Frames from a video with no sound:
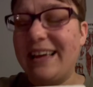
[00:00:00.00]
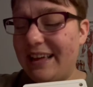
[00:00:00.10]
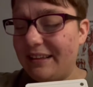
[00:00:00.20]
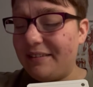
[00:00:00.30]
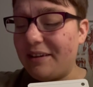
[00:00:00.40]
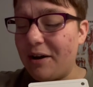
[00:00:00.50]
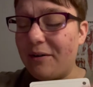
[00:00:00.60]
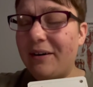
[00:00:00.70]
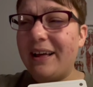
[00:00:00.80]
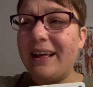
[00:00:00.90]

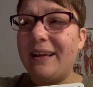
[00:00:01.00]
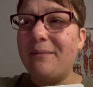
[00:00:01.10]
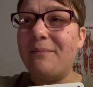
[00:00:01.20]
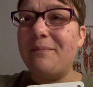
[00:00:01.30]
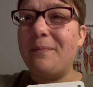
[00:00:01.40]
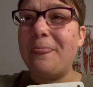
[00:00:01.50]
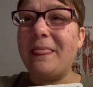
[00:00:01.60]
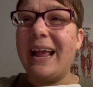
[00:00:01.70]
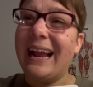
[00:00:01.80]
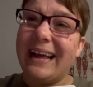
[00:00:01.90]
So,
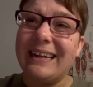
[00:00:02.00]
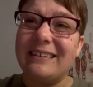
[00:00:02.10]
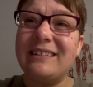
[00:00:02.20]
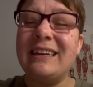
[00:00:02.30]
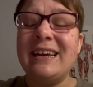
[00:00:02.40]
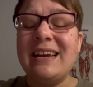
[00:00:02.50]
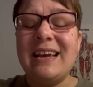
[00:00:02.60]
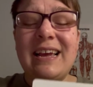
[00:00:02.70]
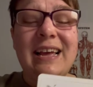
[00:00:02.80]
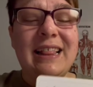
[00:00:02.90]
and
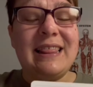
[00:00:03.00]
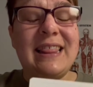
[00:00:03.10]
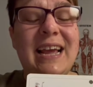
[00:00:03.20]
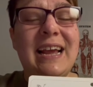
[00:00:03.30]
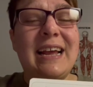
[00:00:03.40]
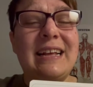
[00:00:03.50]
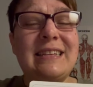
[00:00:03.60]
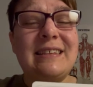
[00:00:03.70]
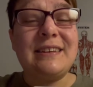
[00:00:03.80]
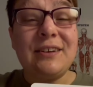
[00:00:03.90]
they
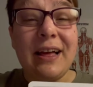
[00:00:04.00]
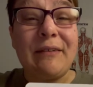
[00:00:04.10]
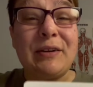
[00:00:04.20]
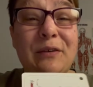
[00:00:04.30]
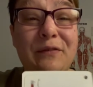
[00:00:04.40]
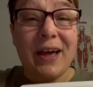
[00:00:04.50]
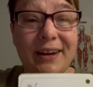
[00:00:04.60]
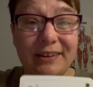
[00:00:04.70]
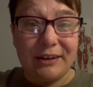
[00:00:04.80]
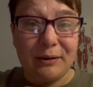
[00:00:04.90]
still have an
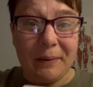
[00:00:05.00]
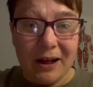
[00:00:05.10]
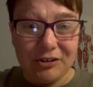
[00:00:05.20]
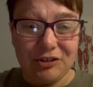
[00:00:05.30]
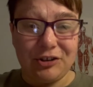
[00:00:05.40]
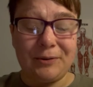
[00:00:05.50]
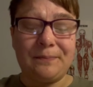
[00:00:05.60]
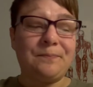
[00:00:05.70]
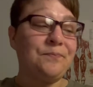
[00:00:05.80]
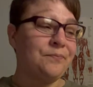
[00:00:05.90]
effect on your posture
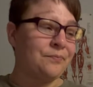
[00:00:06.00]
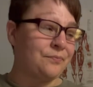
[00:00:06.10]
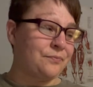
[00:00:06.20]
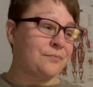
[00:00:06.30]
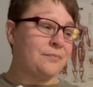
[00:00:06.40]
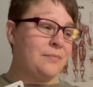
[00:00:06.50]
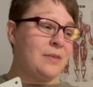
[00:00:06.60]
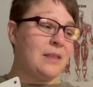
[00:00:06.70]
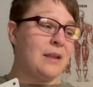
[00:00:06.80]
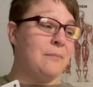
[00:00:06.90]

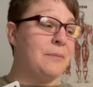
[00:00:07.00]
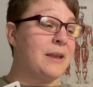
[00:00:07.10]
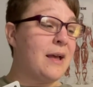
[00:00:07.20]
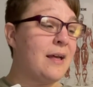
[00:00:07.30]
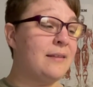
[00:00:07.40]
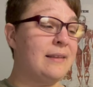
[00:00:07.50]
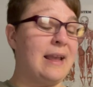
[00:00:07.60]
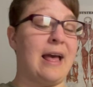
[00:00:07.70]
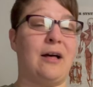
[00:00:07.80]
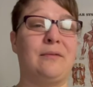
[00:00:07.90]
because they
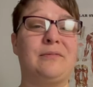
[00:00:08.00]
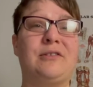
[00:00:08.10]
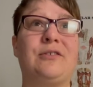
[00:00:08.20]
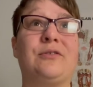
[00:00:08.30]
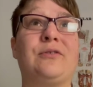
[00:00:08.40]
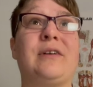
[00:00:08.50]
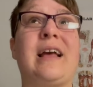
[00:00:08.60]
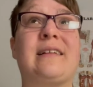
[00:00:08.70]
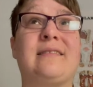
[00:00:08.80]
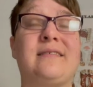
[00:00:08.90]
help to
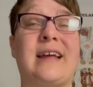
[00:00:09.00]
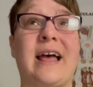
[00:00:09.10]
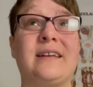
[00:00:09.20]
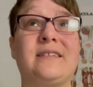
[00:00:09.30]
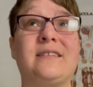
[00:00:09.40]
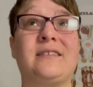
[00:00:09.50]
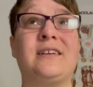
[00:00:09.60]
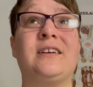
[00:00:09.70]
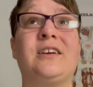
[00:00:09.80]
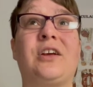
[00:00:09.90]
extend
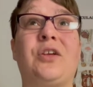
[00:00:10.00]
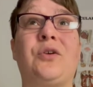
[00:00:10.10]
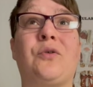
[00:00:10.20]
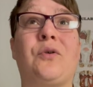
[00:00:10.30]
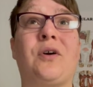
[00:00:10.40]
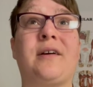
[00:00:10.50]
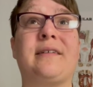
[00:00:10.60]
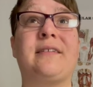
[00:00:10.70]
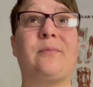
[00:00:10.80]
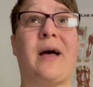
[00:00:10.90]
your
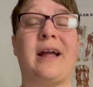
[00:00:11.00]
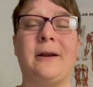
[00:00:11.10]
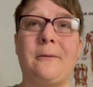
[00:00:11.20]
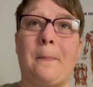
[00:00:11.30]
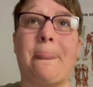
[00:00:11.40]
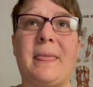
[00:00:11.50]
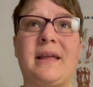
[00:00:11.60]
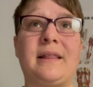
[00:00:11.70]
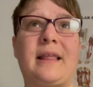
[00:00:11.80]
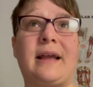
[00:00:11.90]
spine
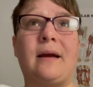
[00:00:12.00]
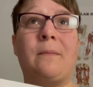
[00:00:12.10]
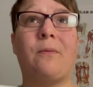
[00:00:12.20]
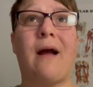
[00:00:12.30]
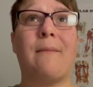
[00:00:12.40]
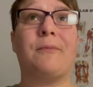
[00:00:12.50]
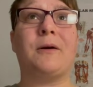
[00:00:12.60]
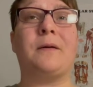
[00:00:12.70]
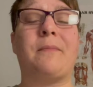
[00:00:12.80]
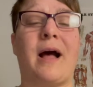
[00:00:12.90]
in like a
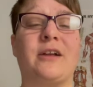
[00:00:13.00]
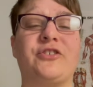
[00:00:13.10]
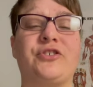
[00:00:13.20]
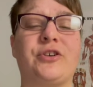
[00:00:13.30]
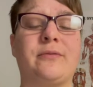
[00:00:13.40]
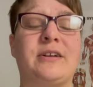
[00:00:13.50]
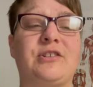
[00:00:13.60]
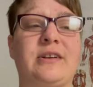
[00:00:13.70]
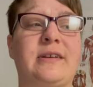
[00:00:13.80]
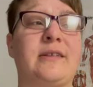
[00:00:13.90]
proper posture, which
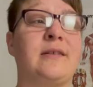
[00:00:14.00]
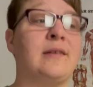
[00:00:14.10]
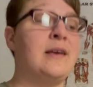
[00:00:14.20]
is